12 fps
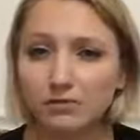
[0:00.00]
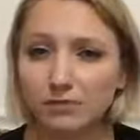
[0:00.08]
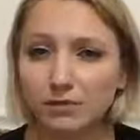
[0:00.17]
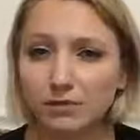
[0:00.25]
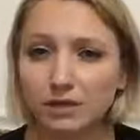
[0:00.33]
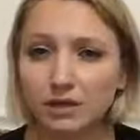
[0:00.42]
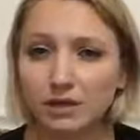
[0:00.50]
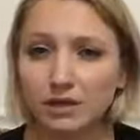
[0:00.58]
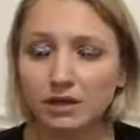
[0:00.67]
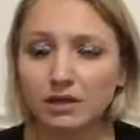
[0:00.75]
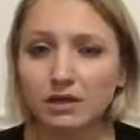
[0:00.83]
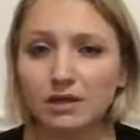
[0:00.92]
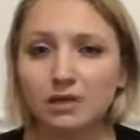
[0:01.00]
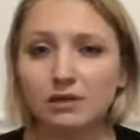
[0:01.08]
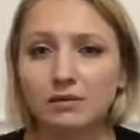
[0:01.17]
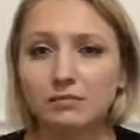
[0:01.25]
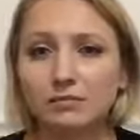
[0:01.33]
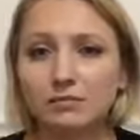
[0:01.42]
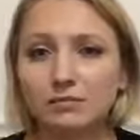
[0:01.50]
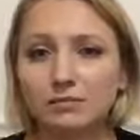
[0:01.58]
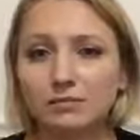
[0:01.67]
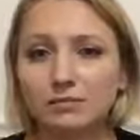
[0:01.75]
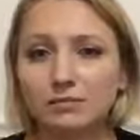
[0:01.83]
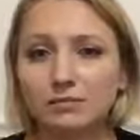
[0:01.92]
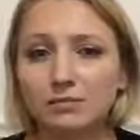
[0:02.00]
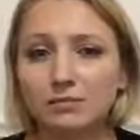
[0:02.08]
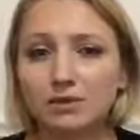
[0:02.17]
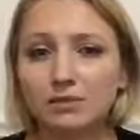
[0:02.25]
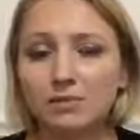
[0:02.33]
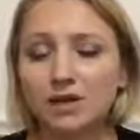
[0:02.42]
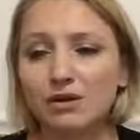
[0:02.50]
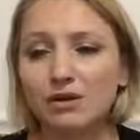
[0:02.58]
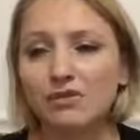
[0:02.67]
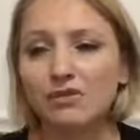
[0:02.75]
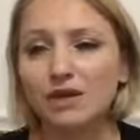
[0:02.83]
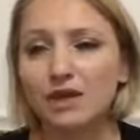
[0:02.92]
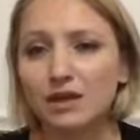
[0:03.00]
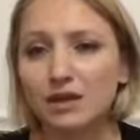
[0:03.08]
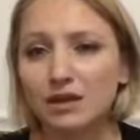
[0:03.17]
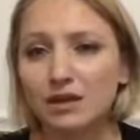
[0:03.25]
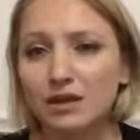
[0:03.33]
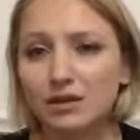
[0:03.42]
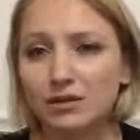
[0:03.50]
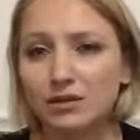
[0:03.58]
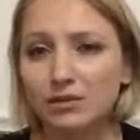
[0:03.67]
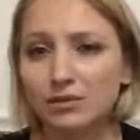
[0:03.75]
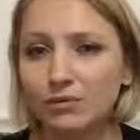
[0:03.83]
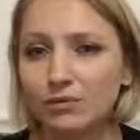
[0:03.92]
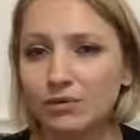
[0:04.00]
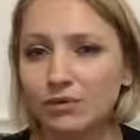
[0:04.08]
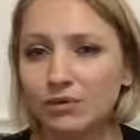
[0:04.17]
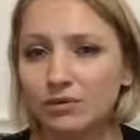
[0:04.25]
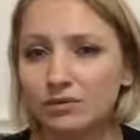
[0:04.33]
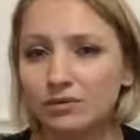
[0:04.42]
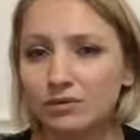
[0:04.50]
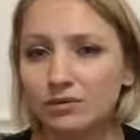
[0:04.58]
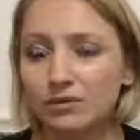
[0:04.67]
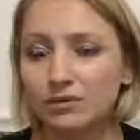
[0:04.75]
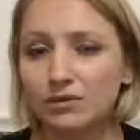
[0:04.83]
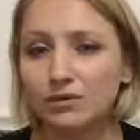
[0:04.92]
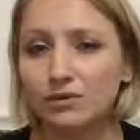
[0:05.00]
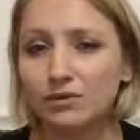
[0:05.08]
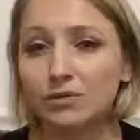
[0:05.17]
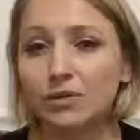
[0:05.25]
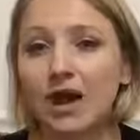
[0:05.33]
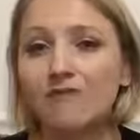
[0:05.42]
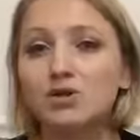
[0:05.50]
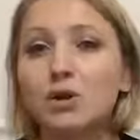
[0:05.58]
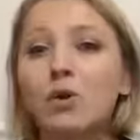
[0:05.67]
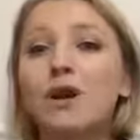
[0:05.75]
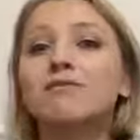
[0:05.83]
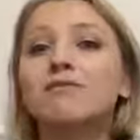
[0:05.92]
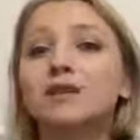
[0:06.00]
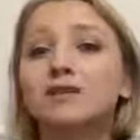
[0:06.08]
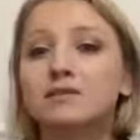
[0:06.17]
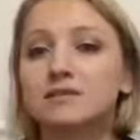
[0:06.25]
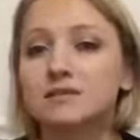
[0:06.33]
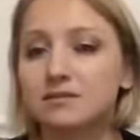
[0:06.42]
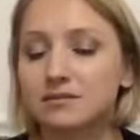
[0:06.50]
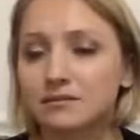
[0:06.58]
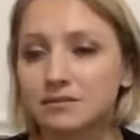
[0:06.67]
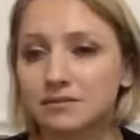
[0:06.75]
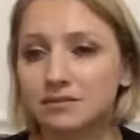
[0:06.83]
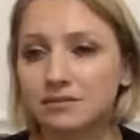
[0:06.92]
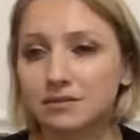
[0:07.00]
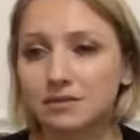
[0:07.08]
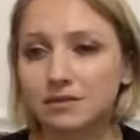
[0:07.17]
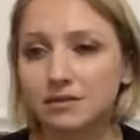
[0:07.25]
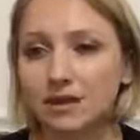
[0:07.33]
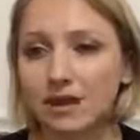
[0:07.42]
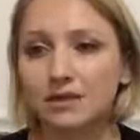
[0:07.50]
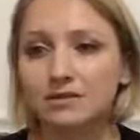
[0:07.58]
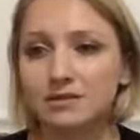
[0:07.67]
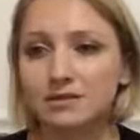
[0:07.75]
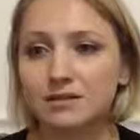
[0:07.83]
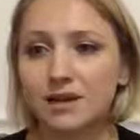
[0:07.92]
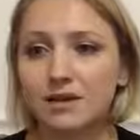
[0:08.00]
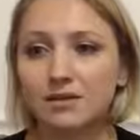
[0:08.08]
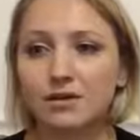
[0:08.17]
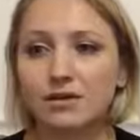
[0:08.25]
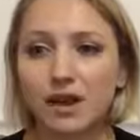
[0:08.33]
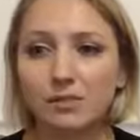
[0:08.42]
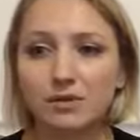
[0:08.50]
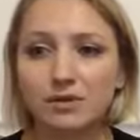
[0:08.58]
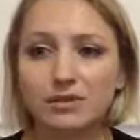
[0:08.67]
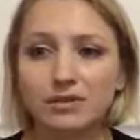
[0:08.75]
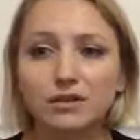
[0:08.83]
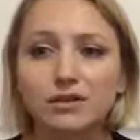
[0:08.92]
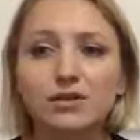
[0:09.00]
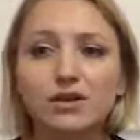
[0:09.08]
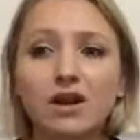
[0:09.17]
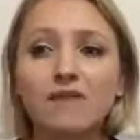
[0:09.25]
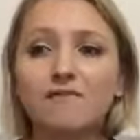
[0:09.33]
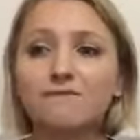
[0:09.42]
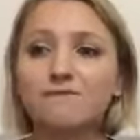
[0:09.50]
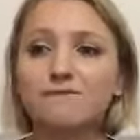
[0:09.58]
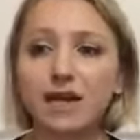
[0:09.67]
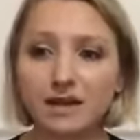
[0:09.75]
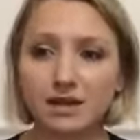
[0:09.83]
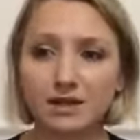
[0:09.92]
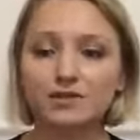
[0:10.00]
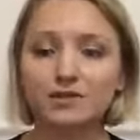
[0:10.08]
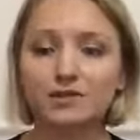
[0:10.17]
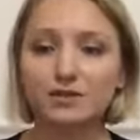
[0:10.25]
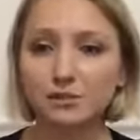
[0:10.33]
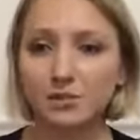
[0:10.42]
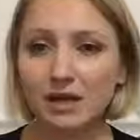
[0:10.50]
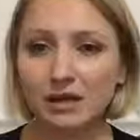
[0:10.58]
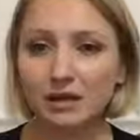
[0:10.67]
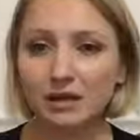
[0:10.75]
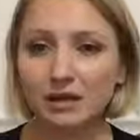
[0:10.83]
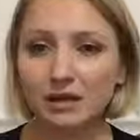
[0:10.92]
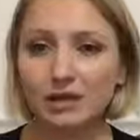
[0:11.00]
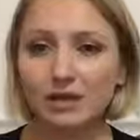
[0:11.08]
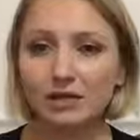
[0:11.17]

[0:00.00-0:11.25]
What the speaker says: before, you may not think you have no evidence yet that you are that person, and you're not faking it till you make it.